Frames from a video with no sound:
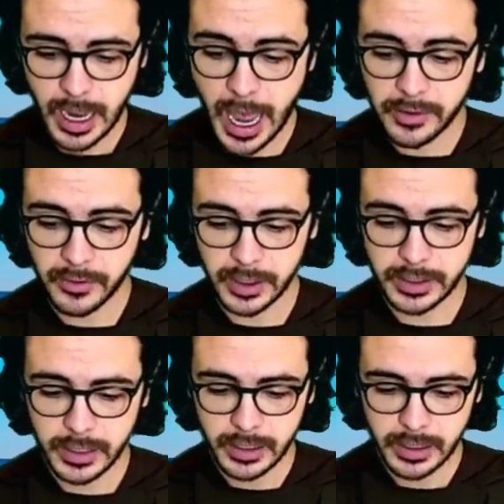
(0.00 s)

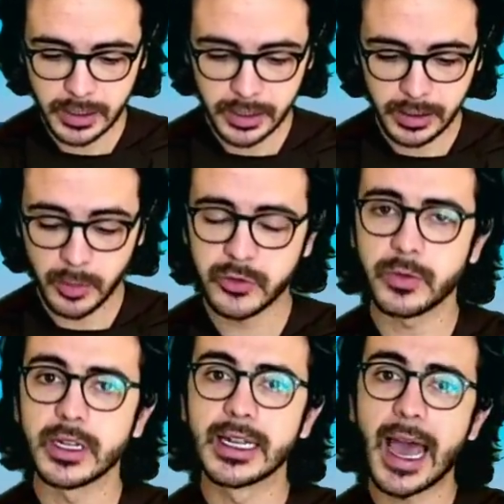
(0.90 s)
Advent, it comes
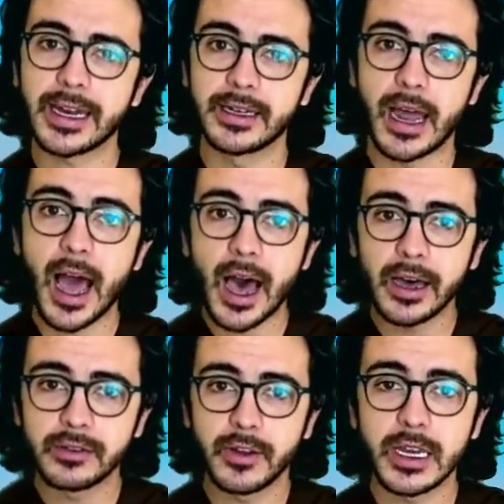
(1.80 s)
from the Latin
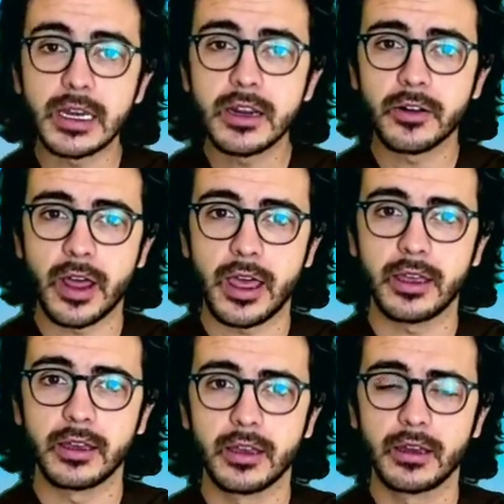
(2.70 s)

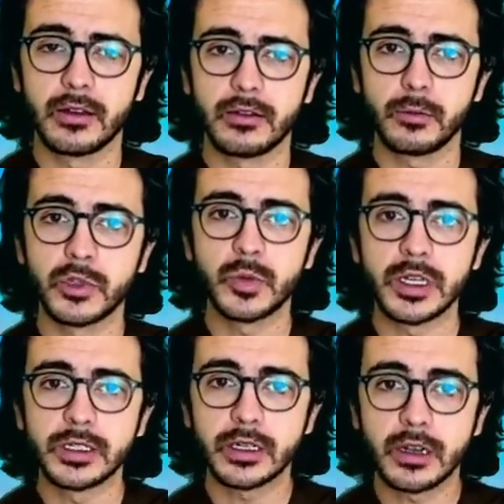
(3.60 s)
advenire, which
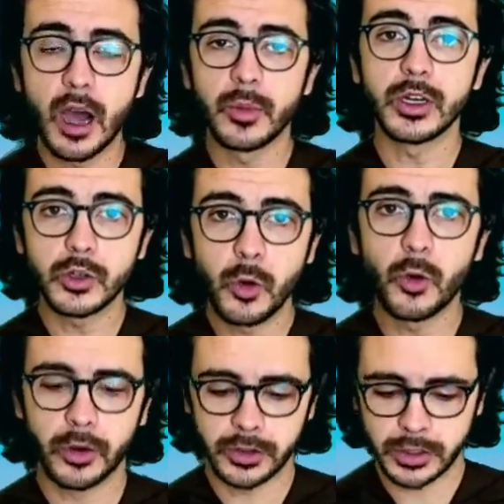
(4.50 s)
means coming
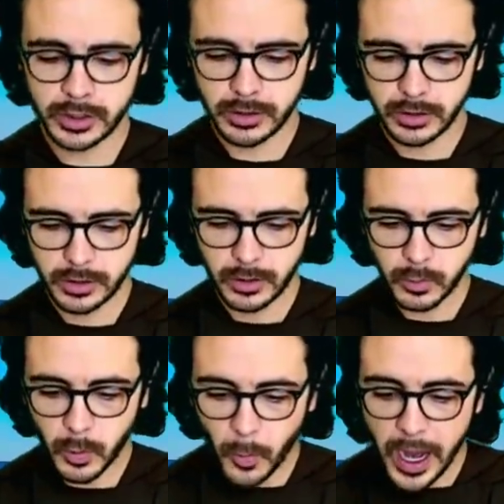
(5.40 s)
towards.
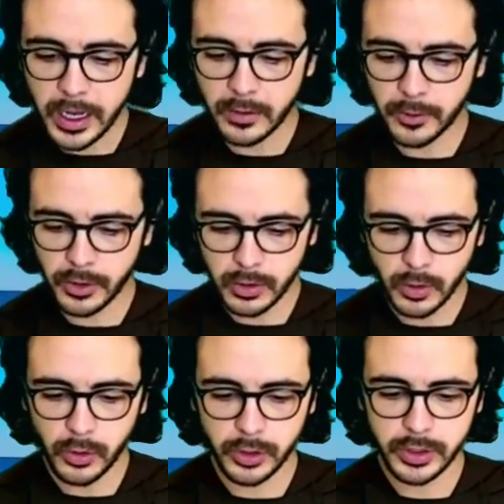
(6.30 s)
We're waiting for the
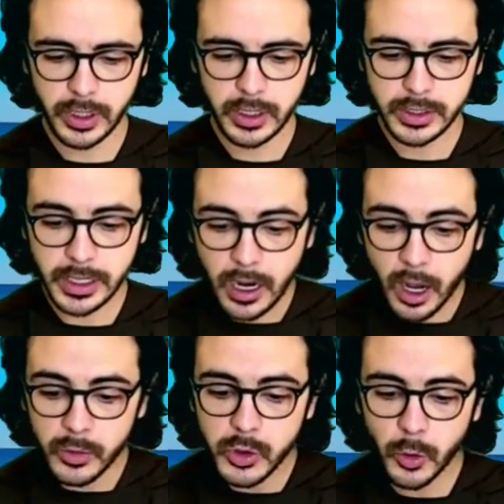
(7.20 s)
Lord to
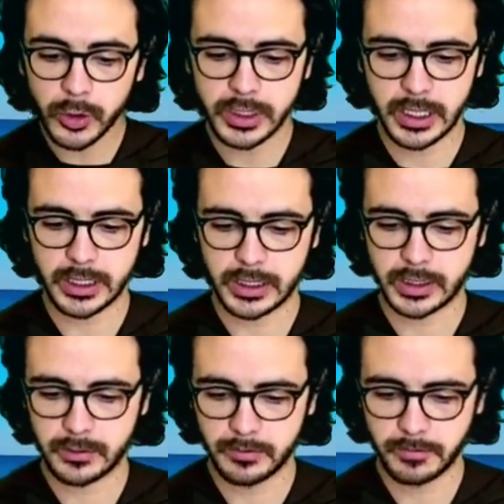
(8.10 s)
come towards
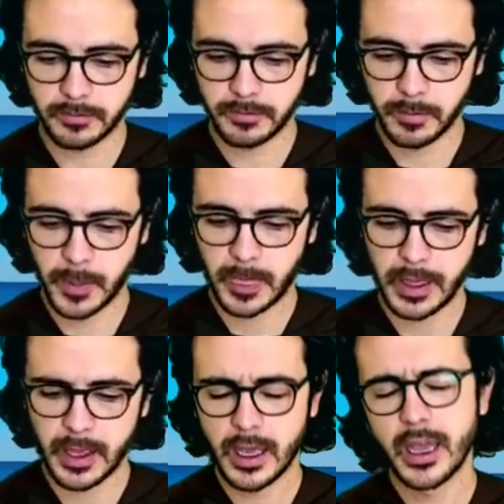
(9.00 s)
us.
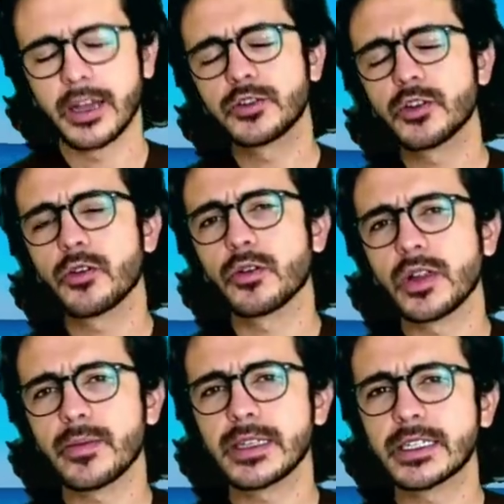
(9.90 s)
And so
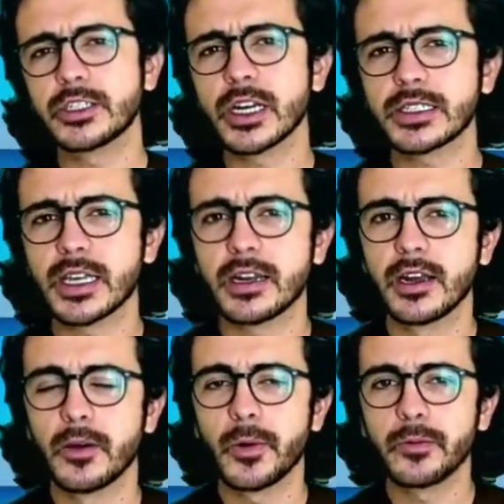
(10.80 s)
let me suggest
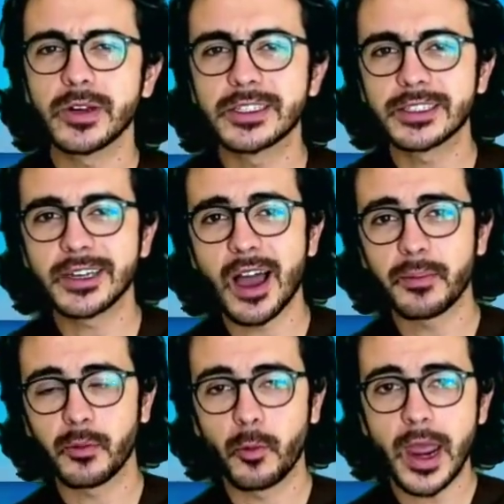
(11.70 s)
that when we
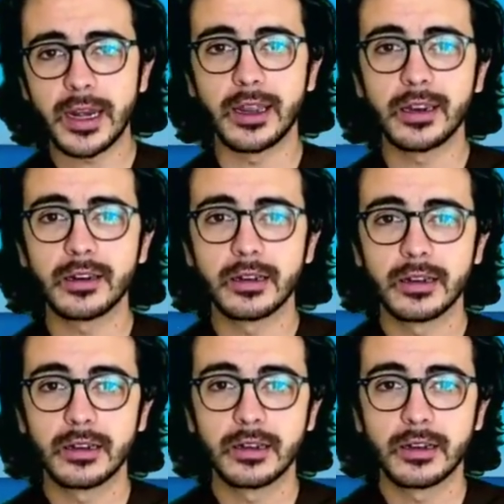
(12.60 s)
stop waiting,
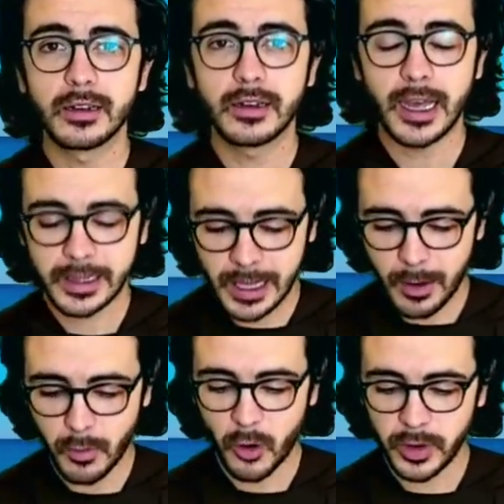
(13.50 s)
at
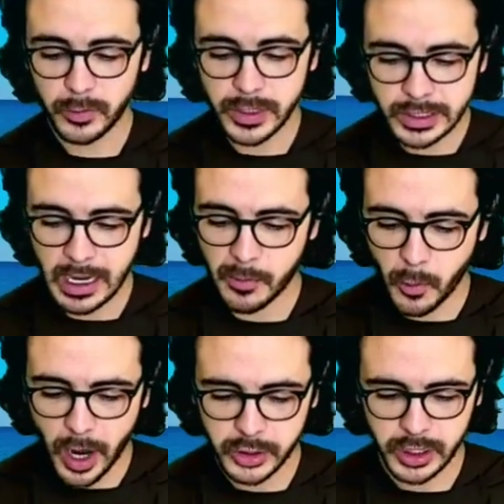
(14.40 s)
that moment we stop
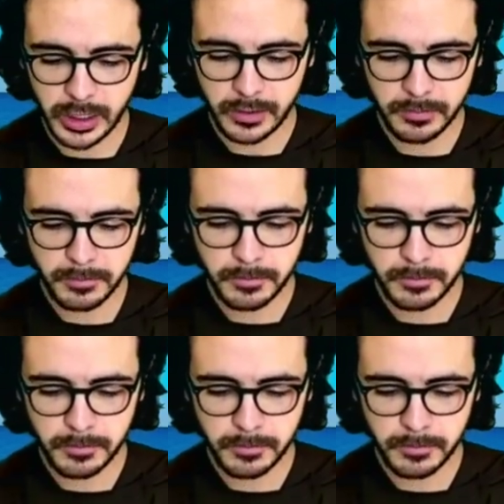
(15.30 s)
watching.